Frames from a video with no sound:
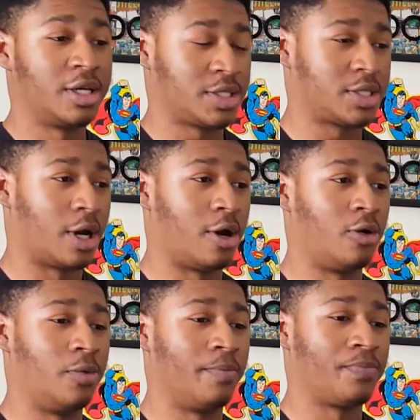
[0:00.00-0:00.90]

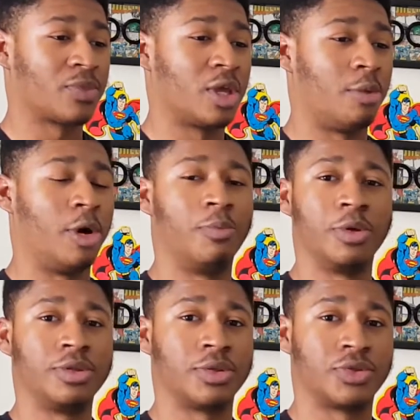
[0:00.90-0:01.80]
So I'm
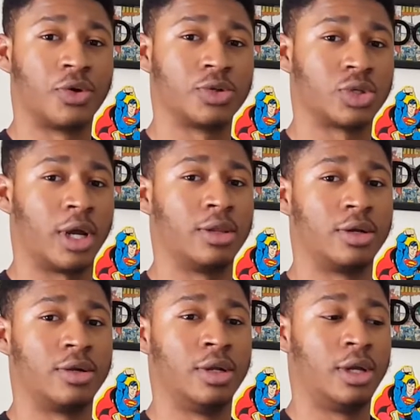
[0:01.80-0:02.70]
hoping the Thor
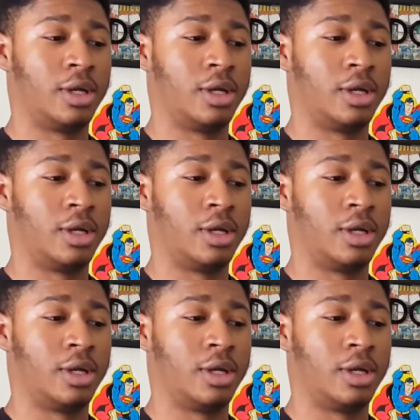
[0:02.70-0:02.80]
trailer